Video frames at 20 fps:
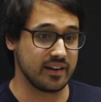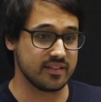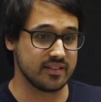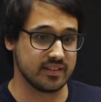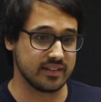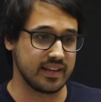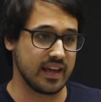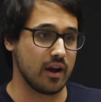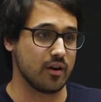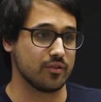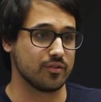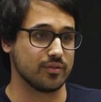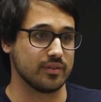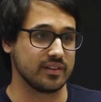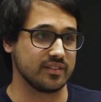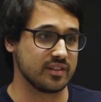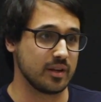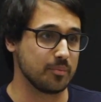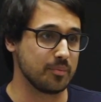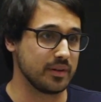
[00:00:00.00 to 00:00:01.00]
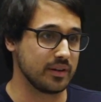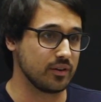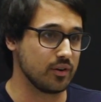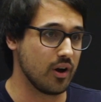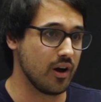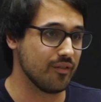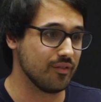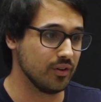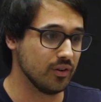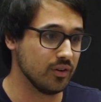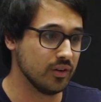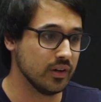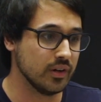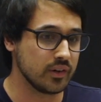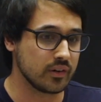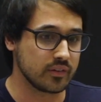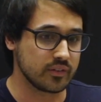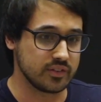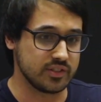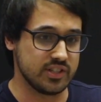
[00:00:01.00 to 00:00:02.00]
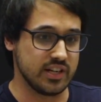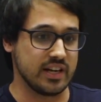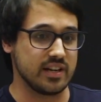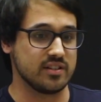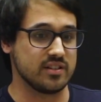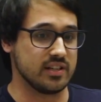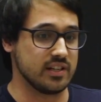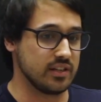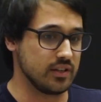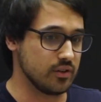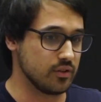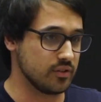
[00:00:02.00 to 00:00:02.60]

It's encountering something novel, changing